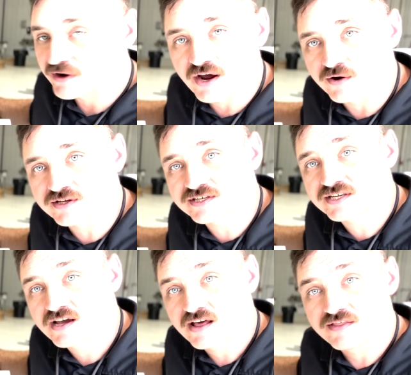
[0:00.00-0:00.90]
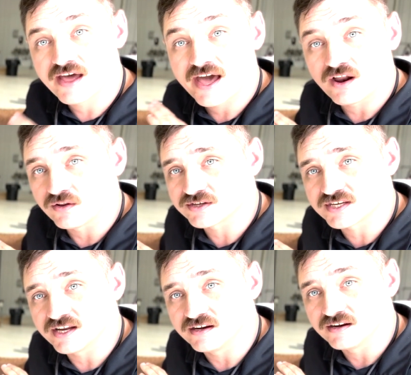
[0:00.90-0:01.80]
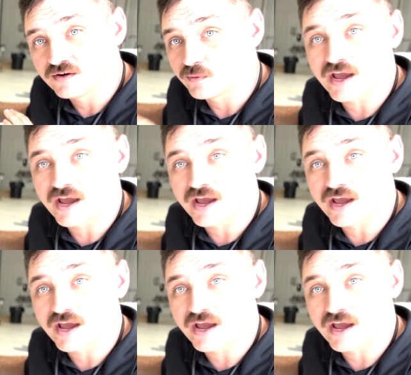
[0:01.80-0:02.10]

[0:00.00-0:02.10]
notice that all of a sudden we